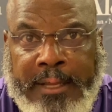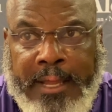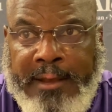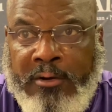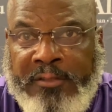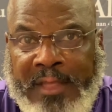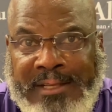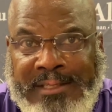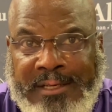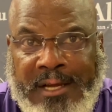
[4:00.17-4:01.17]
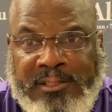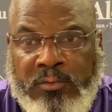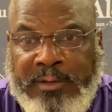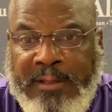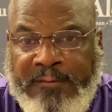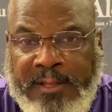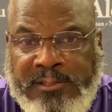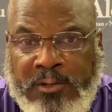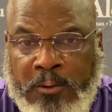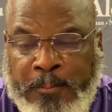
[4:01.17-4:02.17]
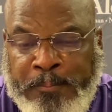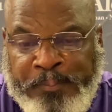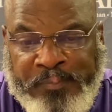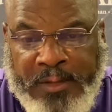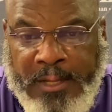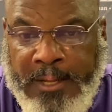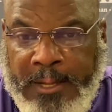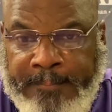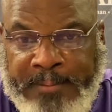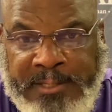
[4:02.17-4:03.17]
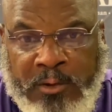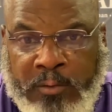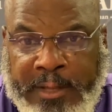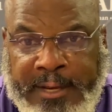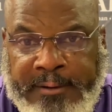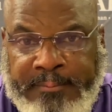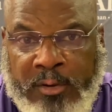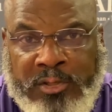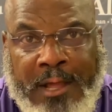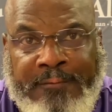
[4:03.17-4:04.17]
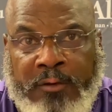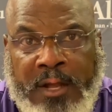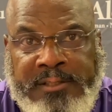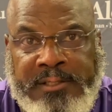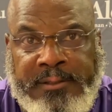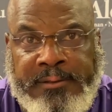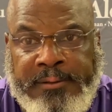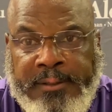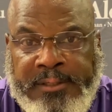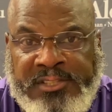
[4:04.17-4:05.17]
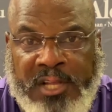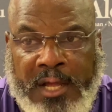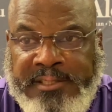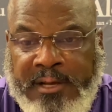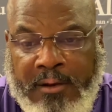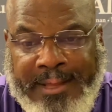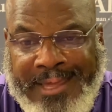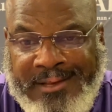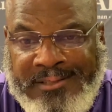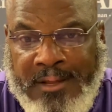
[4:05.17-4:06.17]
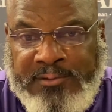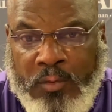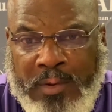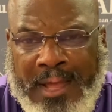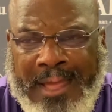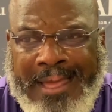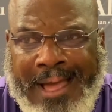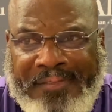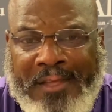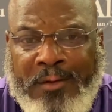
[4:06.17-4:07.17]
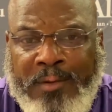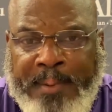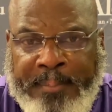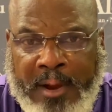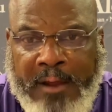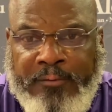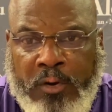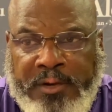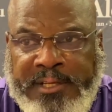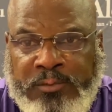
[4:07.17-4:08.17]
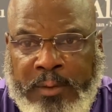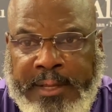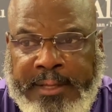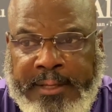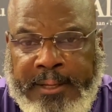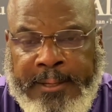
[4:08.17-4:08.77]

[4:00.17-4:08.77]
and know the things he does on defense. So he's going to get in multi-fronts and stunts and all that kind of stuff. So I think we prepared for it this week,